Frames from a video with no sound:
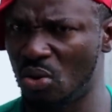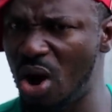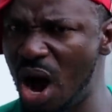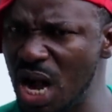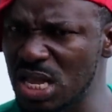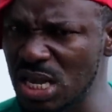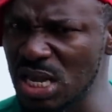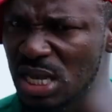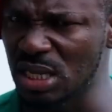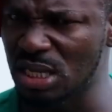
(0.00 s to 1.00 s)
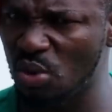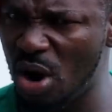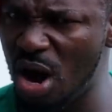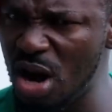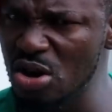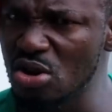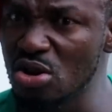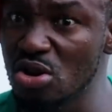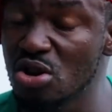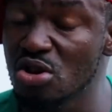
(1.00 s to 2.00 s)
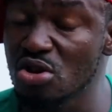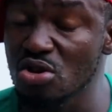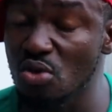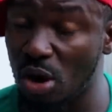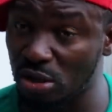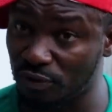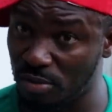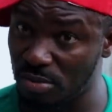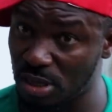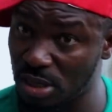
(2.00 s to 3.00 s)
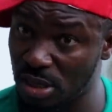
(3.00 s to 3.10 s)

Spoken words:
What is it? What do you want from me?